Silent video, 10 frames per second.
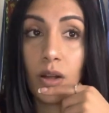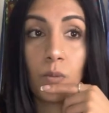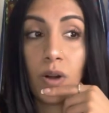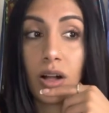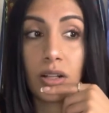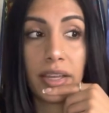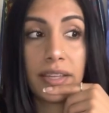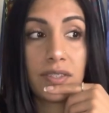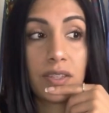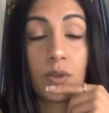Well,
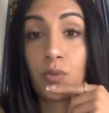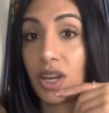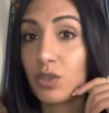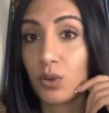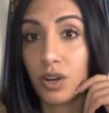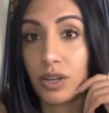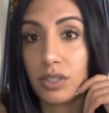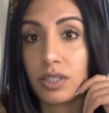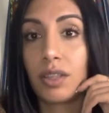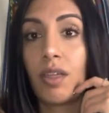it's a
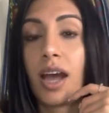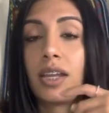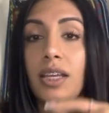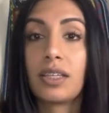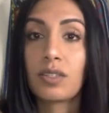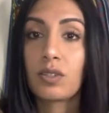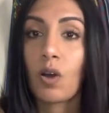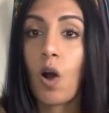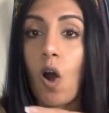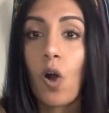resource that is
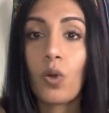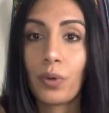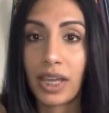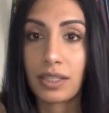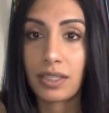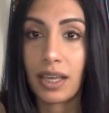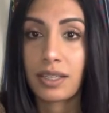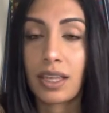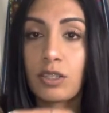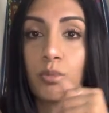always
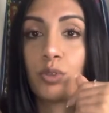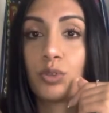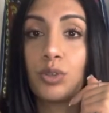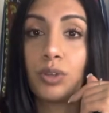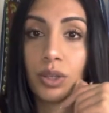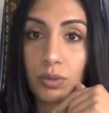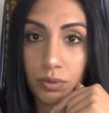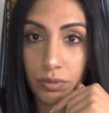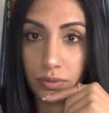accessible to you.